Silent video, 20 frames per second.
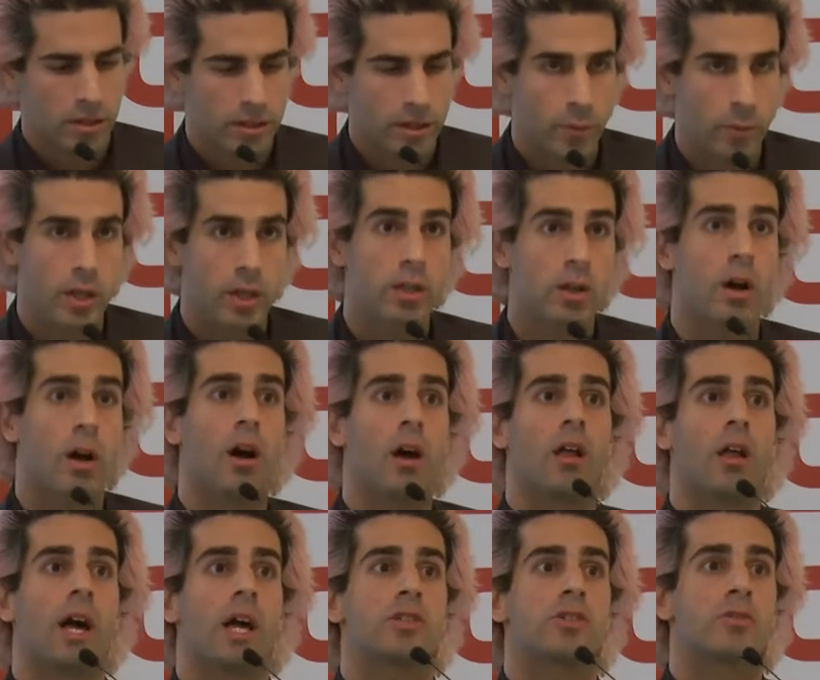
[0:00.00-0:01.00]
that we could
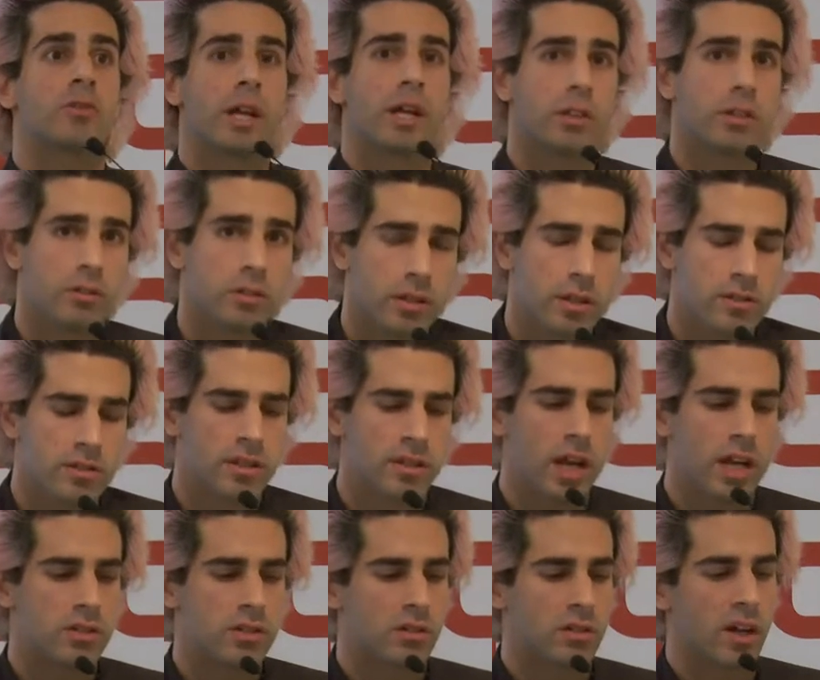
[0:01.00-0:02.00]
all, as trade unions and
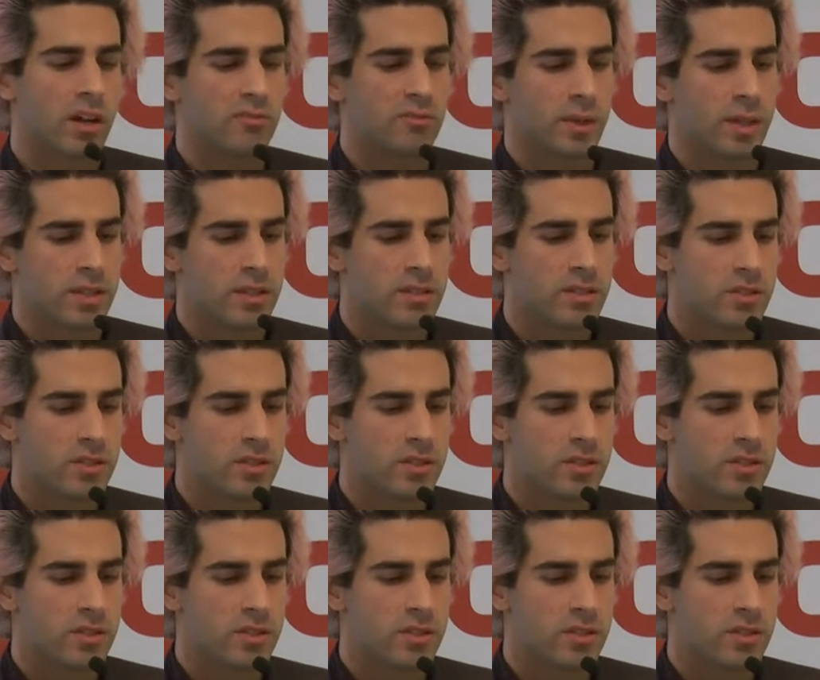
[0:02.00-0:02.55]
national governments,